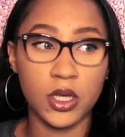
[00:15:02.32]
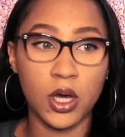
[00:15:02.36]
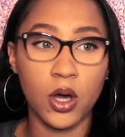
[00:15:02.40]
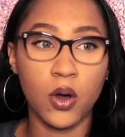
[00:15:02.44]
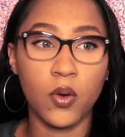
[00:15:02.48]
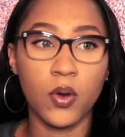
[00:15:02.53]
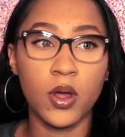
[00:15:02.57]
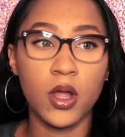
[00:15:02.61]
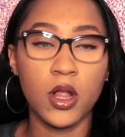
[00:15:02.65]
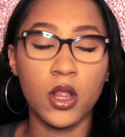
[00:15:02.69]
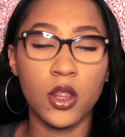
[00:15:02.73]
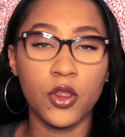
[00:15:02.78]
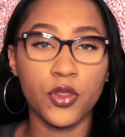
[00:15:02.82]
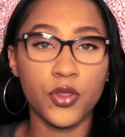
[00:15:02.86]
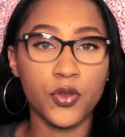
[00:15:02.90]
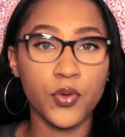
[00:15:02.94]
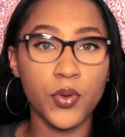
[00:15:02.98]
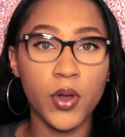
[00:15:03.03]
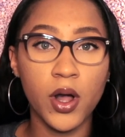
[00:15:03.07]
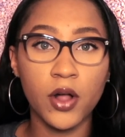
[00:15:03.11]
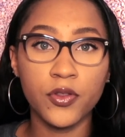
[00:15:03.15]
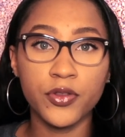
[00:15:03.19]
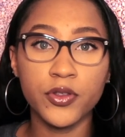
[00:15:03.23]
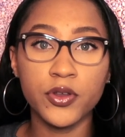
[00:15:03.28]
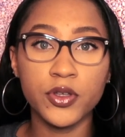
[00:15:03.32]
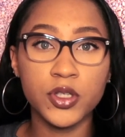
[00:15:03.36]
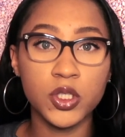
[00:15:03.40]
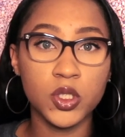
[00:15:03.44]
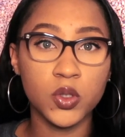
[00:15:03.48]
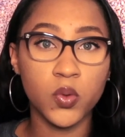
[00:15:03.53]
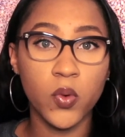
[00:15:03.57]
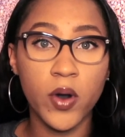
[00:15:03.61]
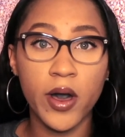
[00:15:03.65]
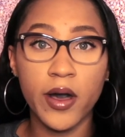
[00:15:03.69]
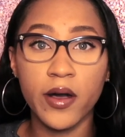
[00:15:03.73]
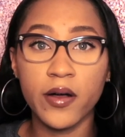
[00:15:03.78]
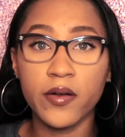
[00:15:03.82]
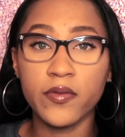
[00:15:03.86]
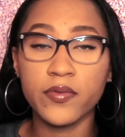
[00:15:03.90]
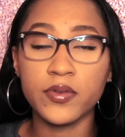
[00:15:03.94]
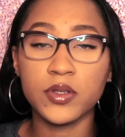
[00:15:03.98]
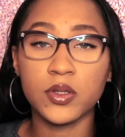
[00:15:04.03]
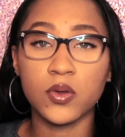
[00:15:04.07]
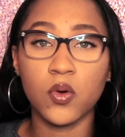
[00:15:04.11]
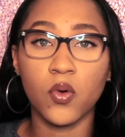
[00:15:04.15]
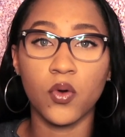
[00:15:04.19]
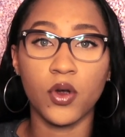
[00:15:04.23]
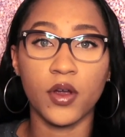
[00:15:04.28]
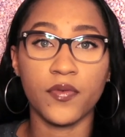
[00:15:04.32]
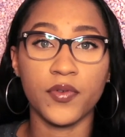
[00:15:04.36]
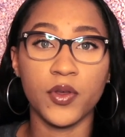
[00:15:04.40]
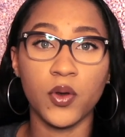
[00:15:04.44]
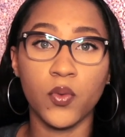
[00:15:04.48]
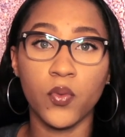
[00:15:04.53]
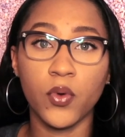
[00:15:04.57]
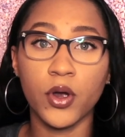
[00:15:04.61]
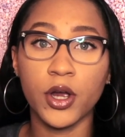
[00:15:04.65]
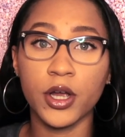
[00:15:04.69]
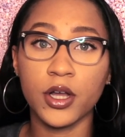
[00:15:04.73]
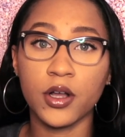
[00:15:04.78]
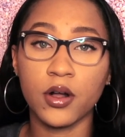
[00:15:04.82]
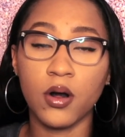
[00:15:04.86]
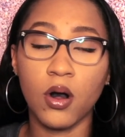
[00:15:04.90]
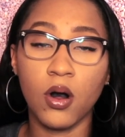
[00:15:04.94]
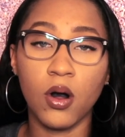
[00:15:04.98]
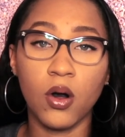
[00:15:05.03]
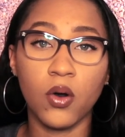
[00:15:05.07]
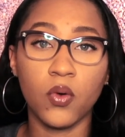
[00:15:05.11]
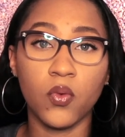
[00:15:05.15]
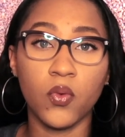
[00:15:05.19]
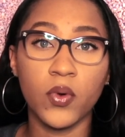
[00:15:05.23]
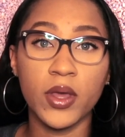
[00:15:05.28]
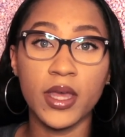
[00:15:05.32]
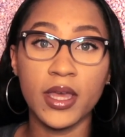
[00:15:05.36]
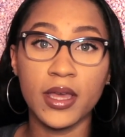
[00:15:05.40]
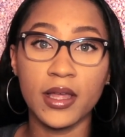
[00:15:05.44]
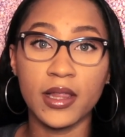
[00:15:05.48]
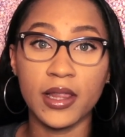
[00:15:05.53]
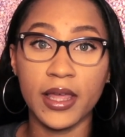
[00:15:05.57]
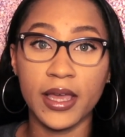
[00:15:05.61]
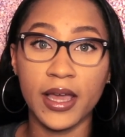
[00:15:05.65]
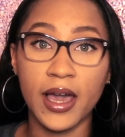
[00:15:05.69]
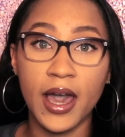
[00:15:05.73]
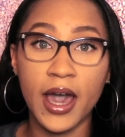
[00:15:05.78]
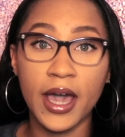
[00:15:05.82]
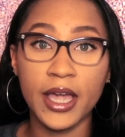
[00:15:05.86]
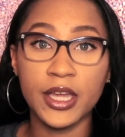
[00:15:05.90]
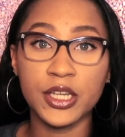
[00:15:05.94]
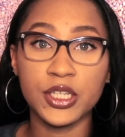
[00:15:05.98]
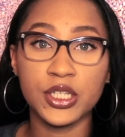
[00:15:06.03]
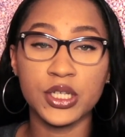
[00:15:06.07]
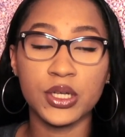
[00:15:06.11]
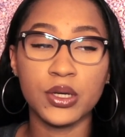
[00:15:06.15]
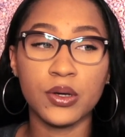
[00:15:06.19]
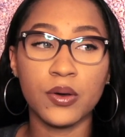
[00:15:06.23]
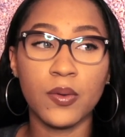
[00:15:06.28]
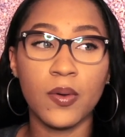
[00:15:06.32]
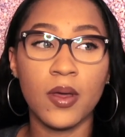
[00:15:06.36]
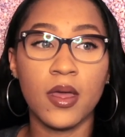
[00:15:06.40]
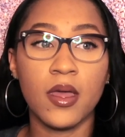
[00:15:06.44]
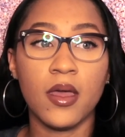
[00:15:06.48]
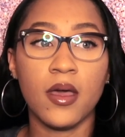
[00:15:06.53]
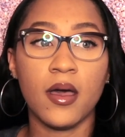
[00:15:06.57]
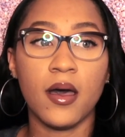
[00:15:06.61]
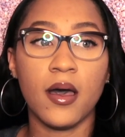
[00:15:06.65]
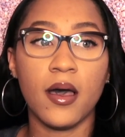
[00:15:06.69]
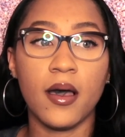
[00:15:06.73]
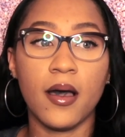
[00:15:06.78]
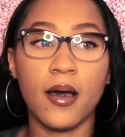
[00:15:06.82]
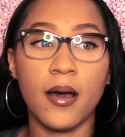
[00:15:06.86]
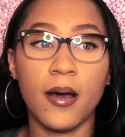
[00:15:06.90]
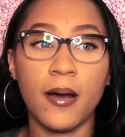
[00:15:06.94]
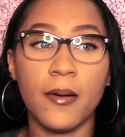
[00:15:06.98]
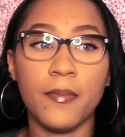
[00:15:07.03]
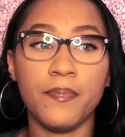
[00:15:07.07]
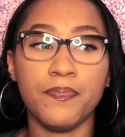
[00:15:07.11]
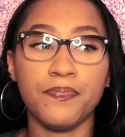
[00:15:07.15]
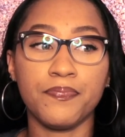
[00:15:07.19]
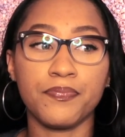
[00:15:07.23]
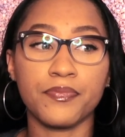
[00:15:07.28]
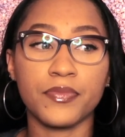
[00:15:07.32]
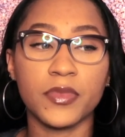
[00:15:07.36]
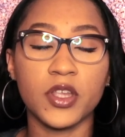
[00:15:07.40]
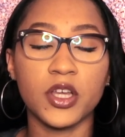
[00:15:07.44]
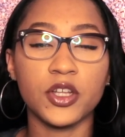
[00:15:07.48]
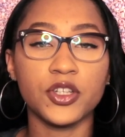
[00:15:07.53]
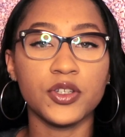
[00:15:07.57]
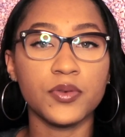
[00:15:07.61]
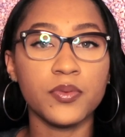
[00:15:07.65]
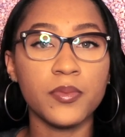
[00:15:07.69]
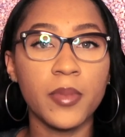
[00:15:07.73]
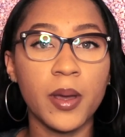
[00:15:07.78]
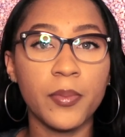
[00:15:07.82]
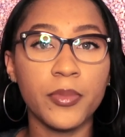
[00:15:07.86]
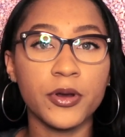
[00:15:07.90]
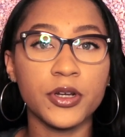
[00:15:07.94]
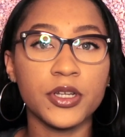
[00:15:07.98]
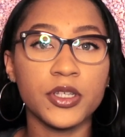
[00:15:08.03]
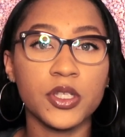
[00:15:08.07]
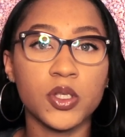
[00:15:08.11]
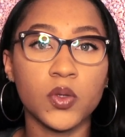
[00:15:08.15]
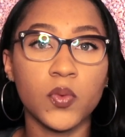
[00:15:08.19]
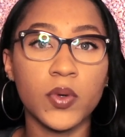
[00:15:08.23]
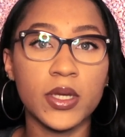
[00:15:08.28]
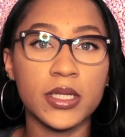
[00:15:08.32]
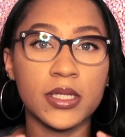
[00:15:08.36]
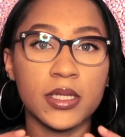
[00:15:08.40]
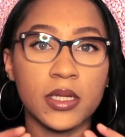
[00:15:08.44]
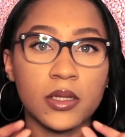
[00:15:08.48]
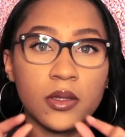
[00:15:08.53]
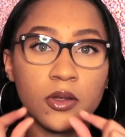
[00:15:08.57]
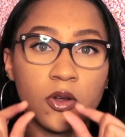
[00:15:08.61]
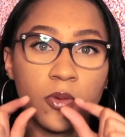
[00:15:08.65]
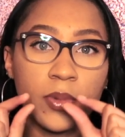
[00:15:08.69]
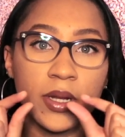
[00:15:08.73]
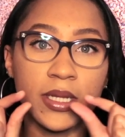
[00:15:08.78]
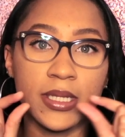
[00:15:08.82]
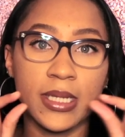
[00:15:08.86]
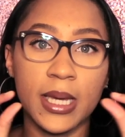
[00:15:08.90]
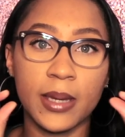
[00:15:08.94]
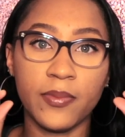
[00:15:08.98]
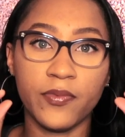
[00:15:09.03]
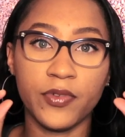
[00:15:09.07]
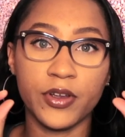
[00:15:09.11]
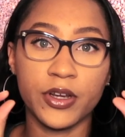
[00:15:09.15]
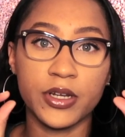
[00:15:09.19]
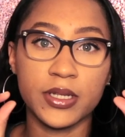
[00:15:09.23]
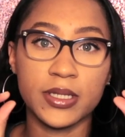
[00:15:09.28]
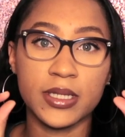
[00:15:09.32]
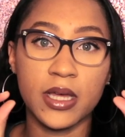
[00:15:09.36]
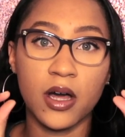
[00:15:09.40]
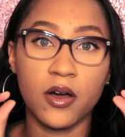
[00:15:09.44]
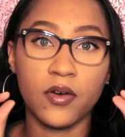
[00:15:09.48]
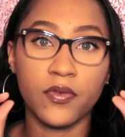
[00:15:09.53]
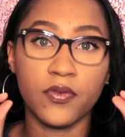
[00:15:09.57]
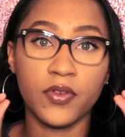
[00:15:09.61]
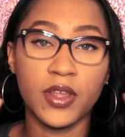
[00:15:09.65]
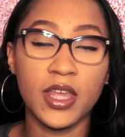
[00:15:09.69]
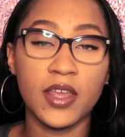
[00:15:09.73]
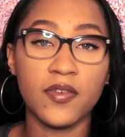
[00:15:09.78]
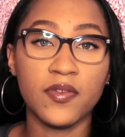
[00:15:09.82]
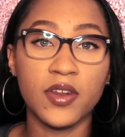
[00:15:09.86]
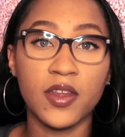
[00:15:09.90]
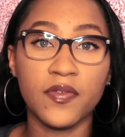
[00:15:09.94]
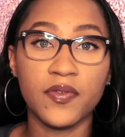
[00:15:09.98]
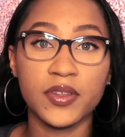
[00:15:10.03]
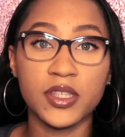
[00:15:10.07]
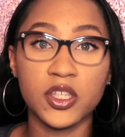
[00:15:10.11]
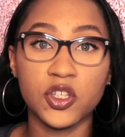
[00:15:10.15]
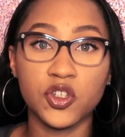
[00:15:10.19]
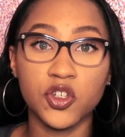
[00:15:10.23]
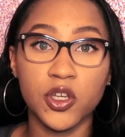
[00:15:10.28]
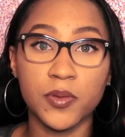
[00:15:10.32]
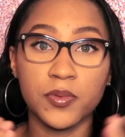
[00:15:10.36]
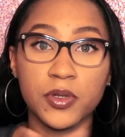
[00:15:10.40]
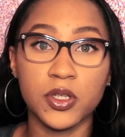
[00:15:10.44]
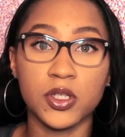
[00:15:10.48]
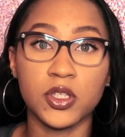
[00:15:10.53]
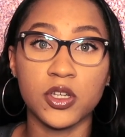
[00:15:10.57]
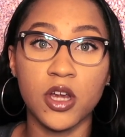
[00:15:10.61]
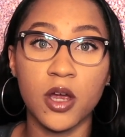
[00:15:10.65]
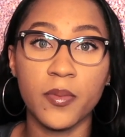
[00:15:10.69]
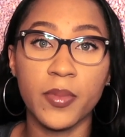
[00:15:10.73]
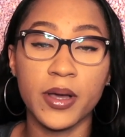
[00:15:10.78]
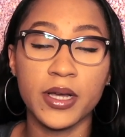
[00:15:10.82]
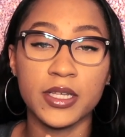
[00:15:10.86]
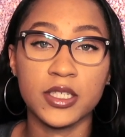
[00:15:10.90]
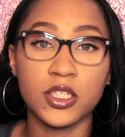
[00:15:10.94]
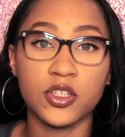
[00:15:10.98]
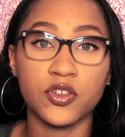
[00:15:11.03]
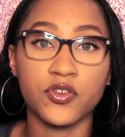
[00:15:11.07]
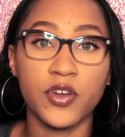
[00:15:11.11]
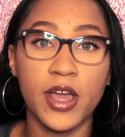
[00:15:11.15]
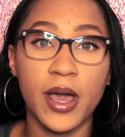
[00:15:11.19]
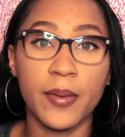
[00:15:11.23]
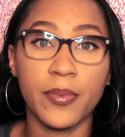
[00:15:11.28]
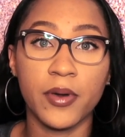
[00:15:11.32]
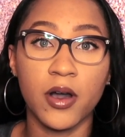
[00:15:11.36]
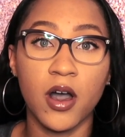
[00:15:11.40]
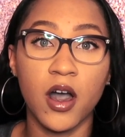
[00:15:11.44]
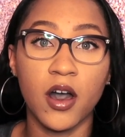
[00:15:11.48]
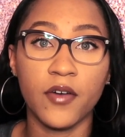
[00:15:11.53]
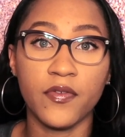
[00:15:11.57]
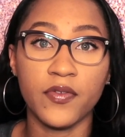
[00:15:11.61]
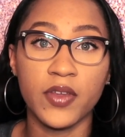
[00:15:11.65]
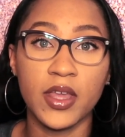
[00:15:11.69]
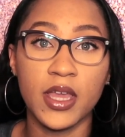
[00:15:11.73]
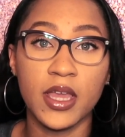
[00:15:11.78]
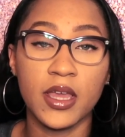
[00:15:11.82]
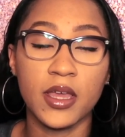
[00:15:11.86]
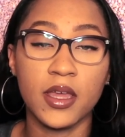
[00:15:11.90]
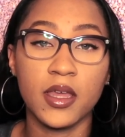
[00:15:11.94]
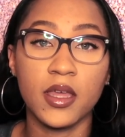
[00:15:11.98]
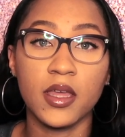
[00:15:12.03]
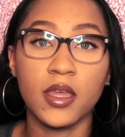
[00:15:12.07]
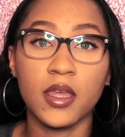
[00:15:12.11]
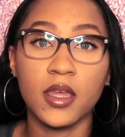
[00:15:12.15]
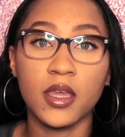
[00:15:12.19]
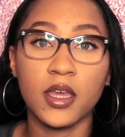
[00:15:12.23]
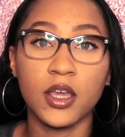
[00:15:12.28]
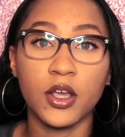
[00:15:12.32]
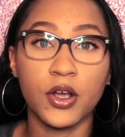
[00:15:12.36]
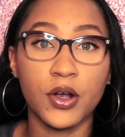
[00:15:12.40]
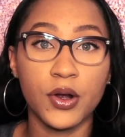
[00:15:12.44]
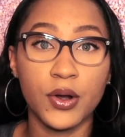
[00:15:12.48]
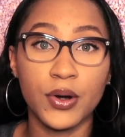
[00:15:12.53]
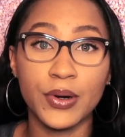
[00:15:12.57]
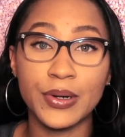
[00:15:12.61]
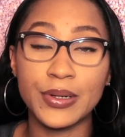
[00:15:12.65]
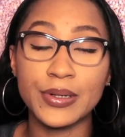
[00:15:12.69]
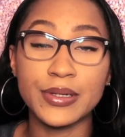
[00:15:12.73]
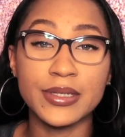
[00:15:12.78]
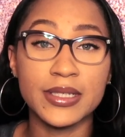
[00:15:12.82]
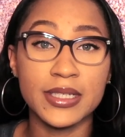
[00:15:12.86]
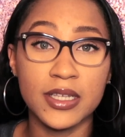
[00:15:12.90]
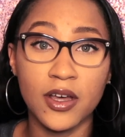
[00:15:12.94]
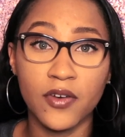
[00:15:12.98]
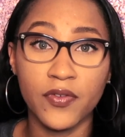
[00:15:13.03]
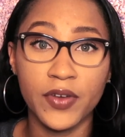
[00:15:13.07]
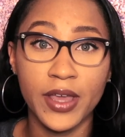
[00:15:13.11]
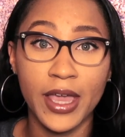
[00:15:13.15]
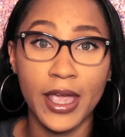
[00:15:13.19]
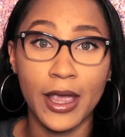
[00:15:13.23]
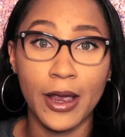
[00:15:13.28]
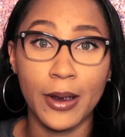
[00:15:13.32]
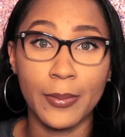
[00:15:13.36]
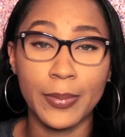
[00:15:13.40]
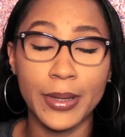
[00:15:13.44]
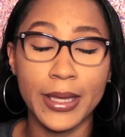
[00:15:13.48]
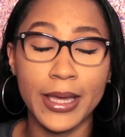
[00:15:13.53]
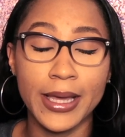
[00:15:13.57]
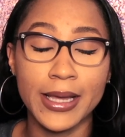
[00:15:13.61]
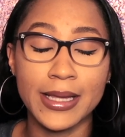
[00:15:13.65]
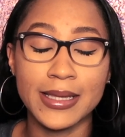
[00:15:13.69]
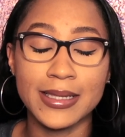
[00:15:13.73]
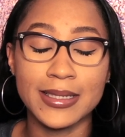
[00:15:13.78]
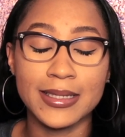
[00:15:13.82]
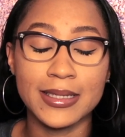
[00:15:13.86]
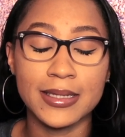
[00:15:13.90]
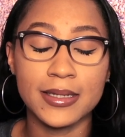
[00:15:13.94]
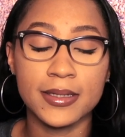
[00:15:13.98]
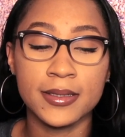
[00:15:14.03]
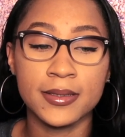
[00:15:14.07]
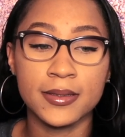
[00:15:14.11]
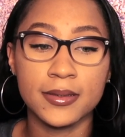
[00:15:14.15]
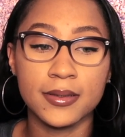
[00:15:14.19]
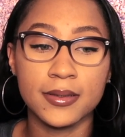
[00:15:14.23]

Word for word: So throughout those 12s, or if you work all week like I do, um, remember to squeeze in a little bit of time for yourself. Even if it's a trip to Starbucks to grab coffee, girl, self-care because